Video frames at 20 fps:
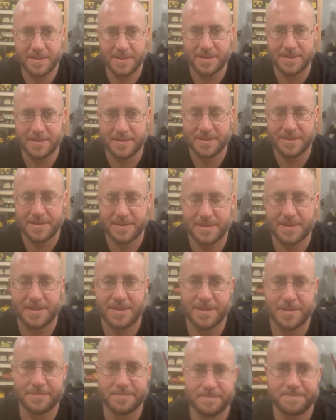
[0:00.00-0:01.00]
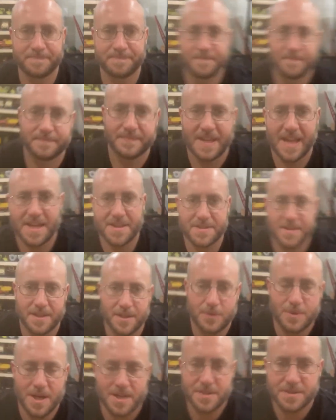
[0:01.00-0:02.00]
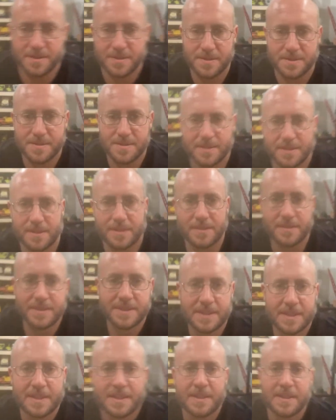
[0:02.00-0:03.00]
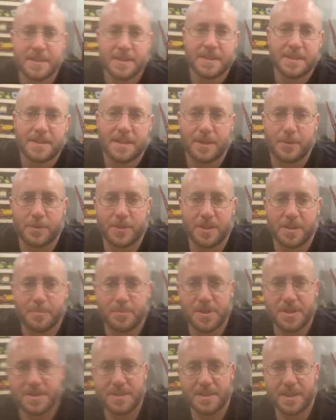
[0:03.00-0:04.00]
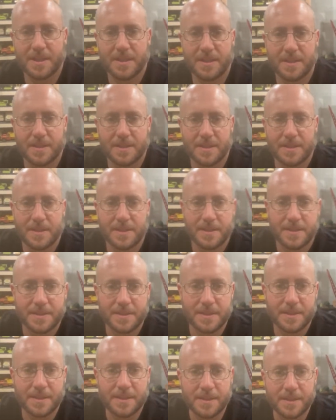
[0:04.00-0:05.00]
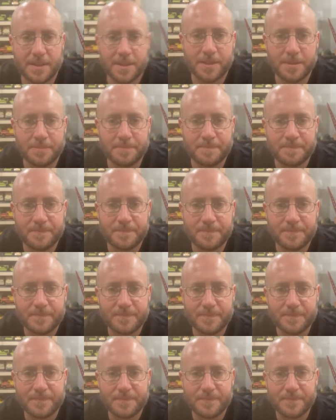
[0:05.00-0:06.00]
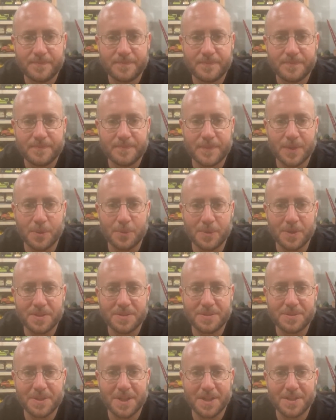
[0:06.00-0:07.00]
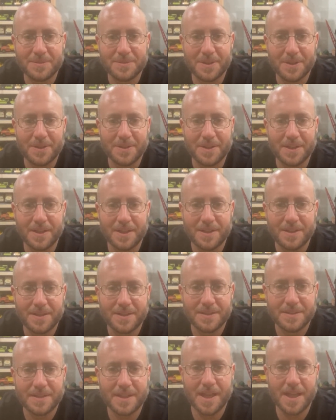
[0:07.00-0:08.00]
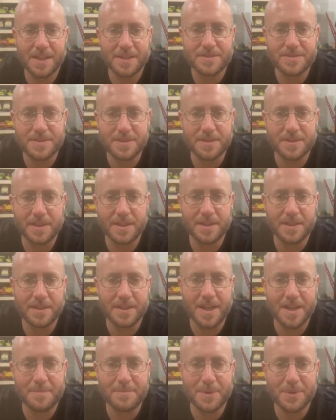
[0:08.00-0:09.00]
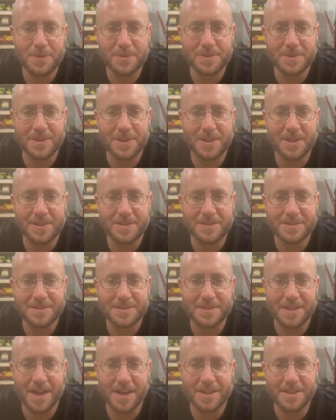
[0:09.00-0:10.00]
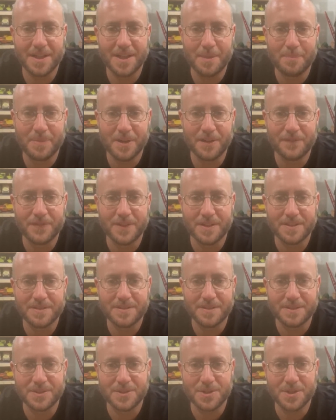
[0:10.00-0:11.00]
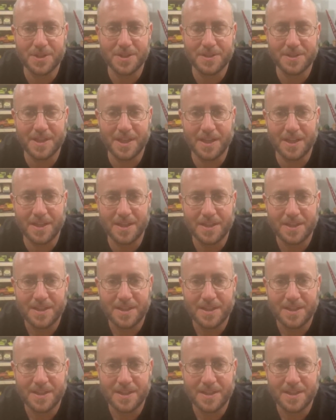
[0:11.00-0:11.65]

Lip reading: and asking questions. I really appreciate it. Don't work too hard tomorrow yet. Yeah, see you later. Yeah, mowing the lawn. Yeah, perfect. Enjoy your day.